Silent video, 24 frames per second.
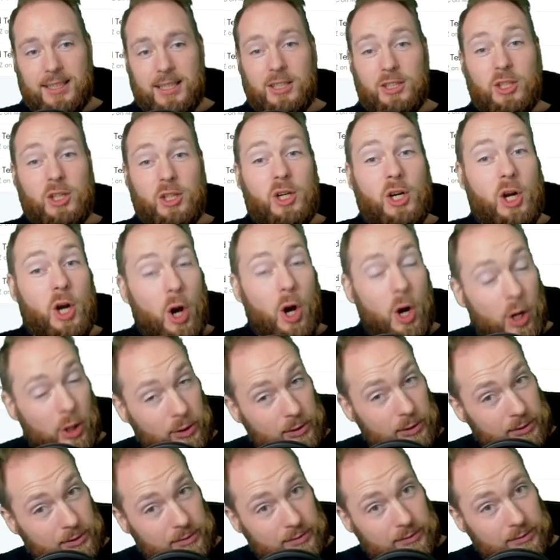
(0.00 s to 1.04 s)
the
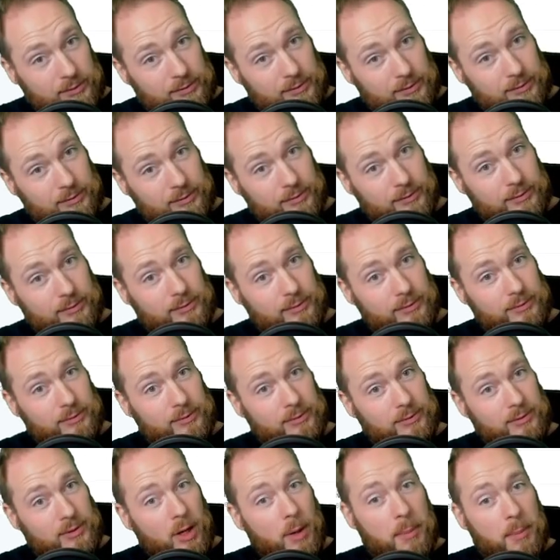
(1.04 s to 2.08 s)
con
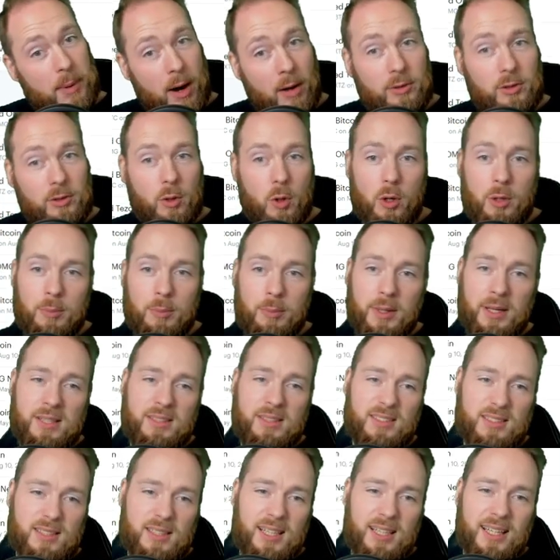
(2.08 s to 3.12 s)
about
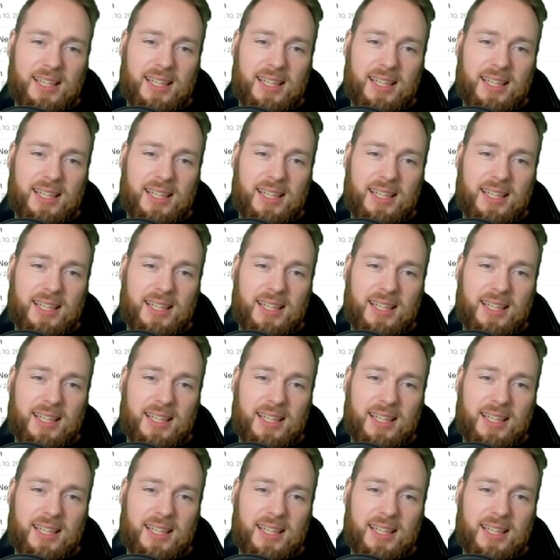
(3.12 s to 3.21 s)
Coinbase